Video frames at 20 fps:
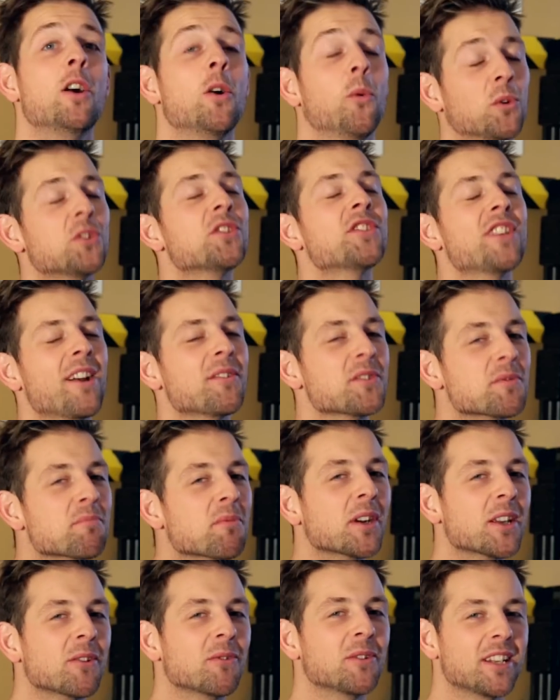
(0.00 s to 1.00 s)
which sounds
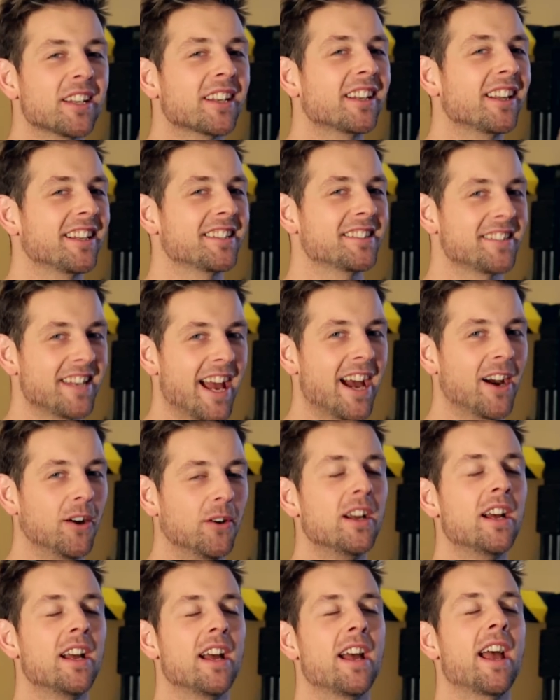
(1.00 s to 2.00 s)
pretty ridiculous now,